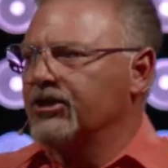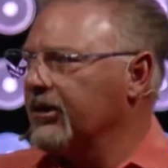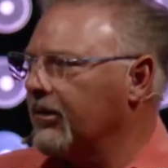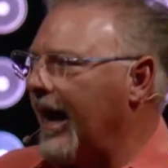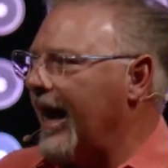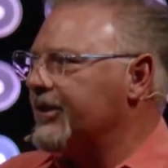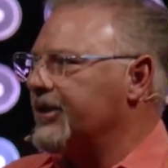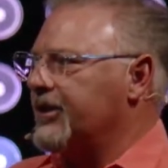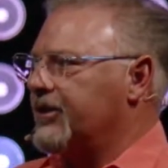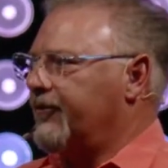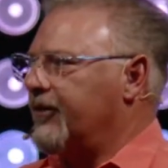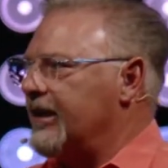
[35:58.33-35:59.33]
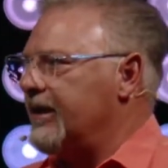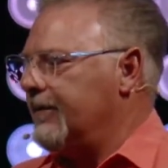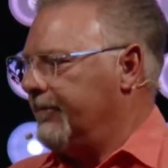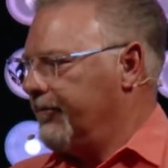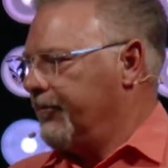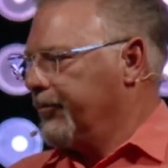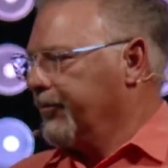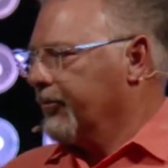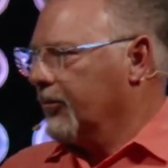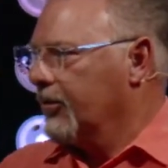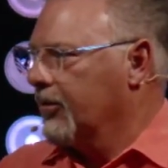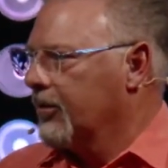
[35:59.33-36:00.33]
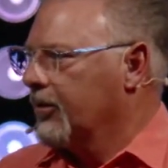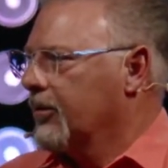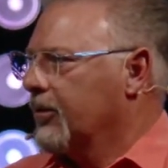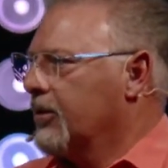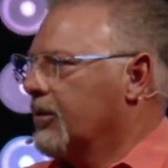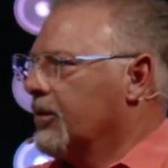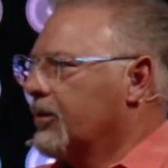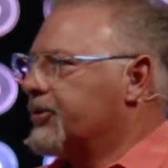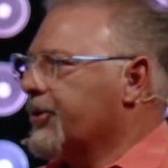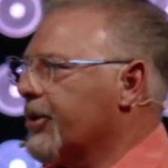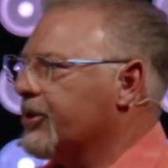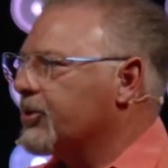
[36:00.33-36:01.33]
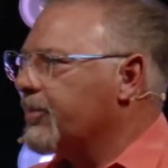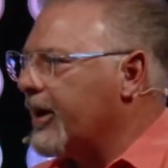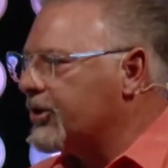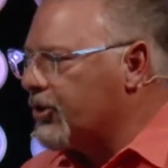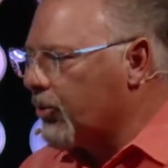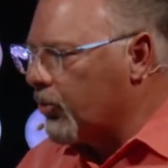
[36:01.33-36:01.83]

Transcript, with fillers: she lies at his feet, Sir, spread your